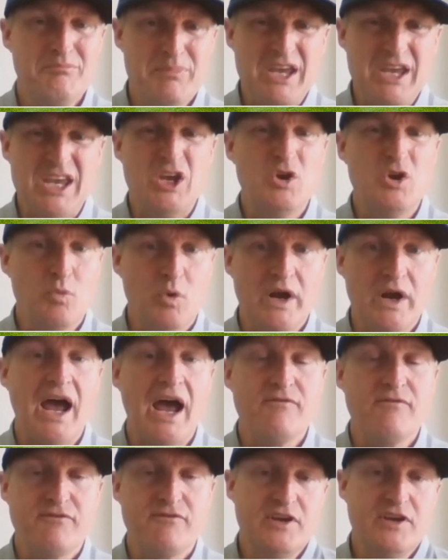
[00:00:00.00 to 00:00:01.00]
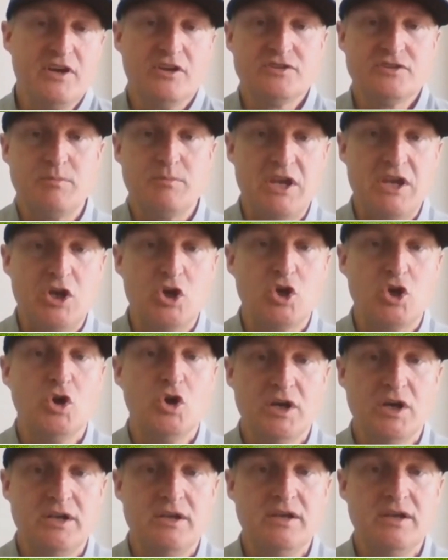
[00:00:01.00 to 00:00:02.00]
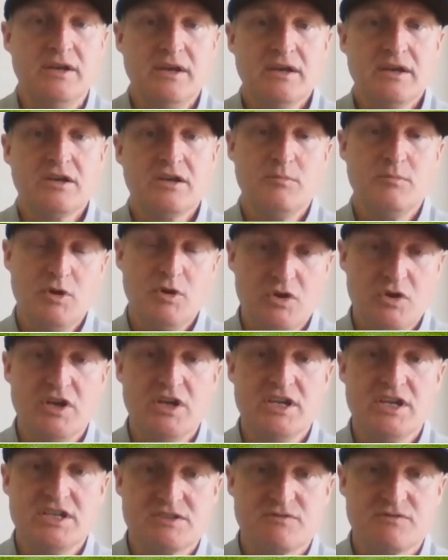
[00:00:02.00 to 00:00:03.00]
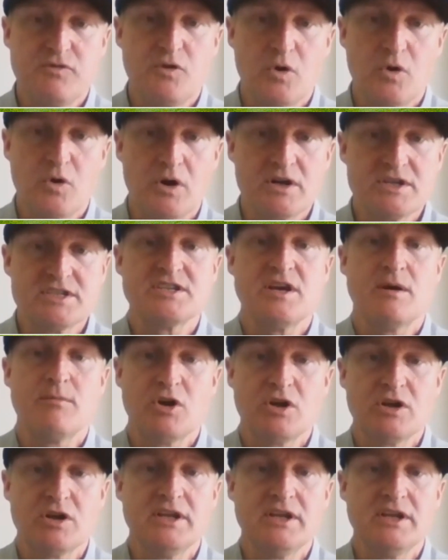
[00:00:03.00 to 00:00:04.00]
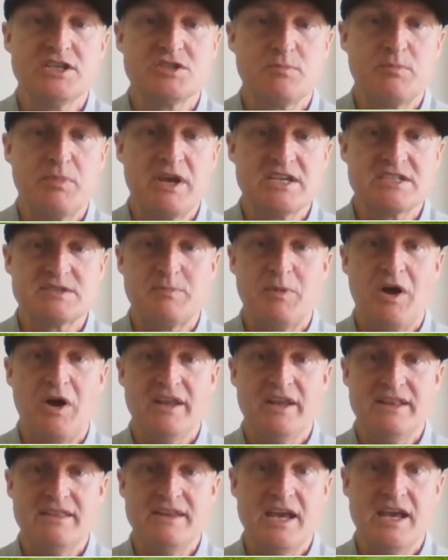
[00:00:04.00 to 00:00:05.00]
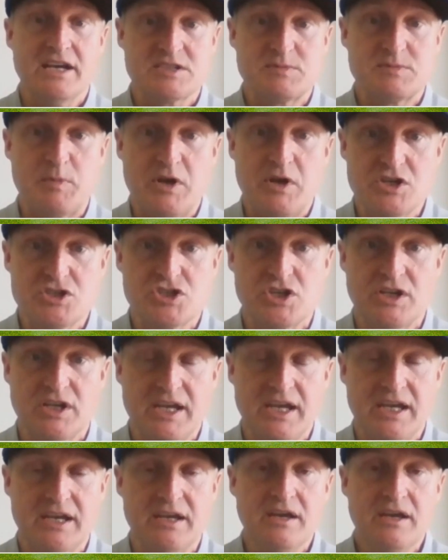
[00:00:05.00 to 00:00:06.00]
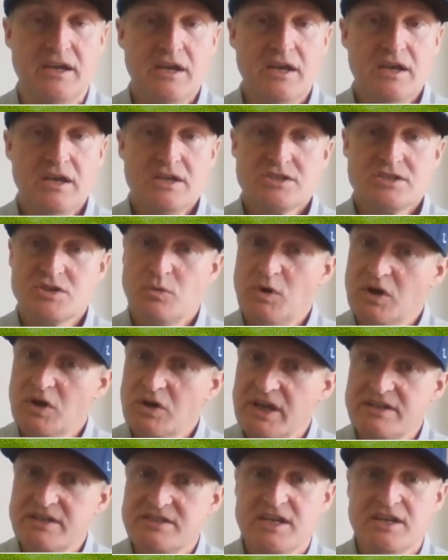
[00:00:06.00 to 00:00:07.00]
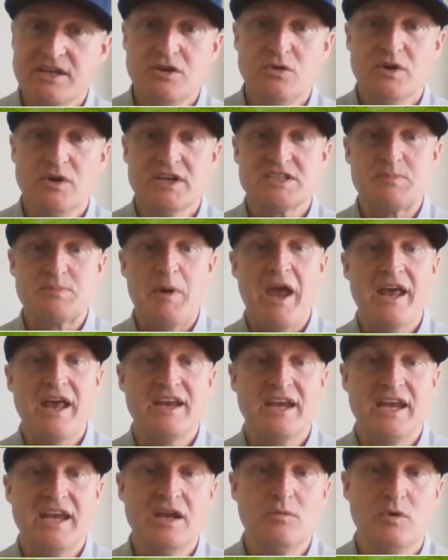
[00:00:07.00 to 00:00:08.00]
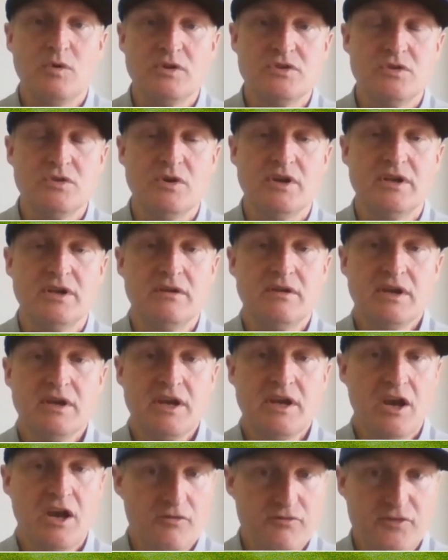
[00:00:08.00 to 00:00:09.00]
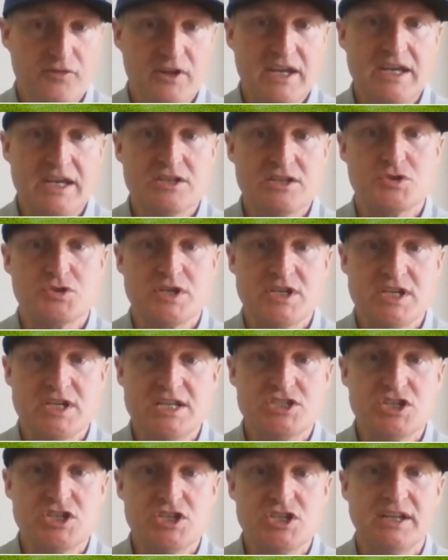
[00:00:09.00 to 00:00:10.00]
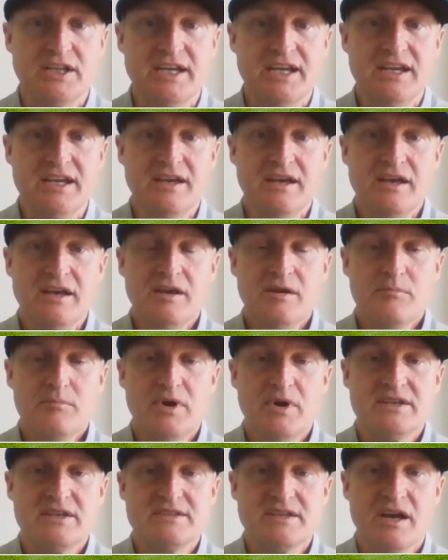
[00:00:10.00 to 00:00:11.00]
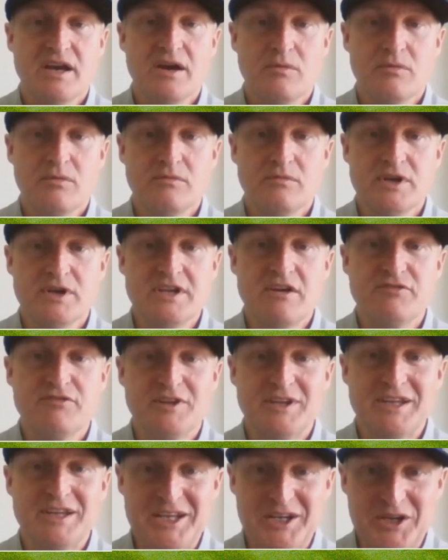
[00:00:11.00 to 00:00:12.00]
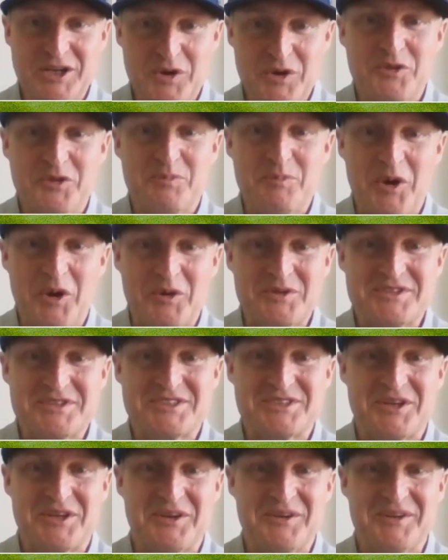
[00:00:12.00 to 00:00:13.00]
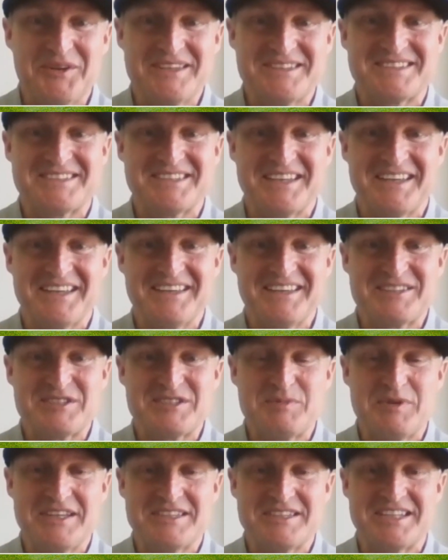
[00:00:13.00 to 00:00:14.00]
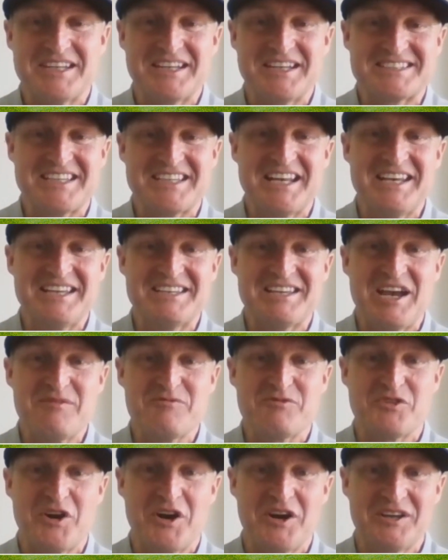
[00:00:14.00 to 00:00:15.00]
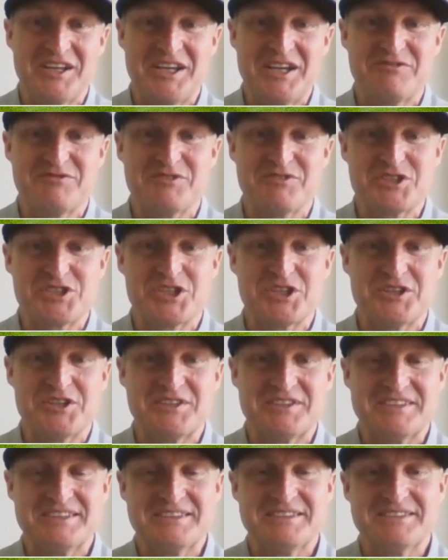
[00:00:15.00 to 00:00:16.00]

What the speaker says: be what I feel to be good communities for summer collegiate baseball in the Expedition League. So we'll continue to expand. Again, we'll do it carefully and strategically, but we're definitely in a growth mode. So it's an exciting time for our league for sure.